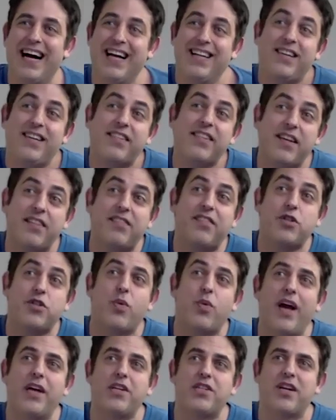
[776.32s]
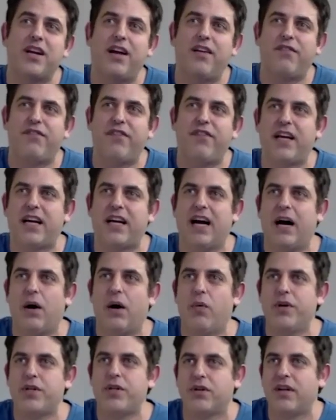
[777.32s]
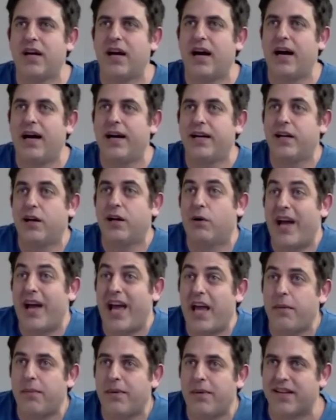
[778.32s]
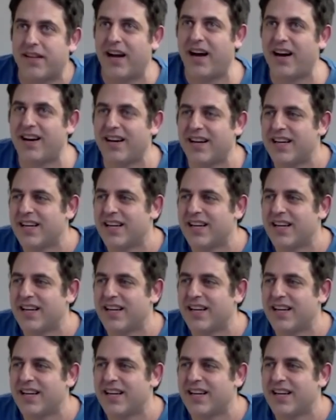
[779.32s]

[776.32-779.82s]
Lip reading: This is the situation I think we should aim as a